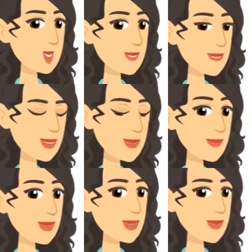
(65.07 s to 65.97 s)
did not.
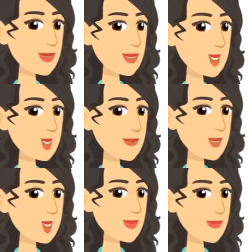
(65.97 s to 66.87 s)
Start it
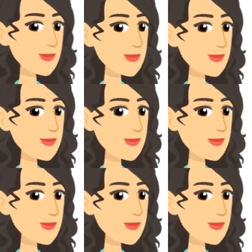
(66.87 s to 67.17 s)
today, not